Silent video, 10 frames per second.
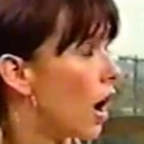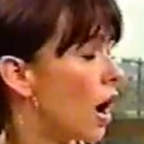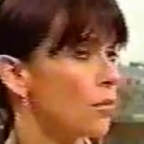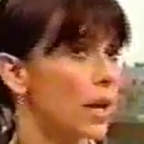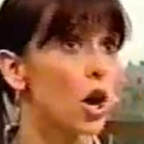
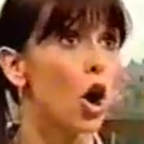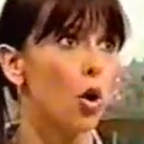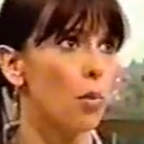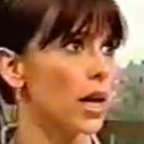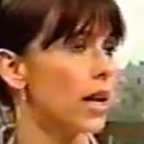I'm like,
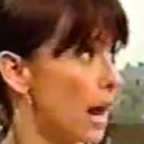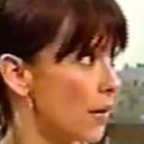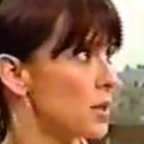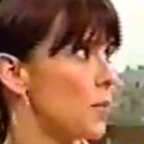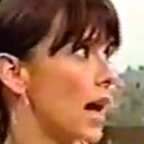"Oh my God." Now
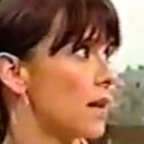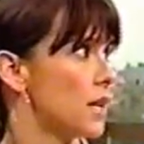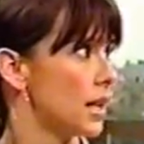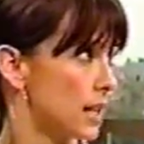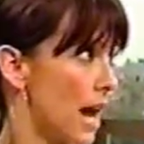he's mad at
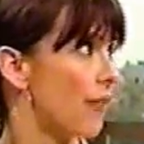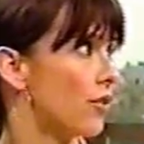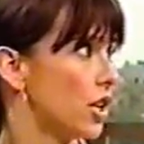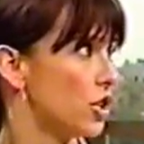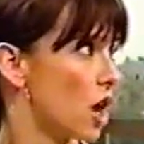me because I have
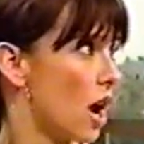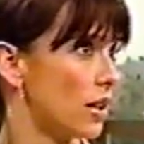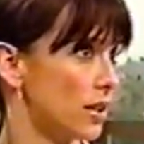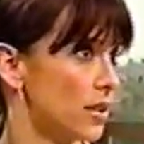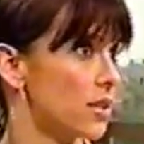her eating
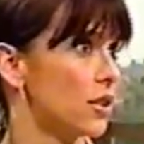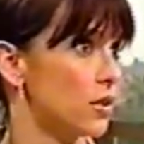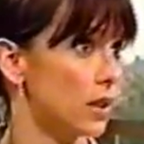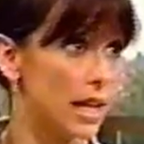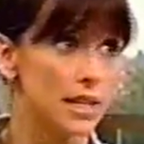chocolate and listening
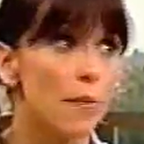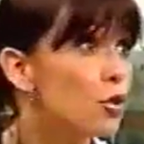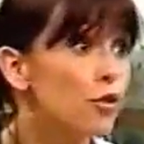to Alanis and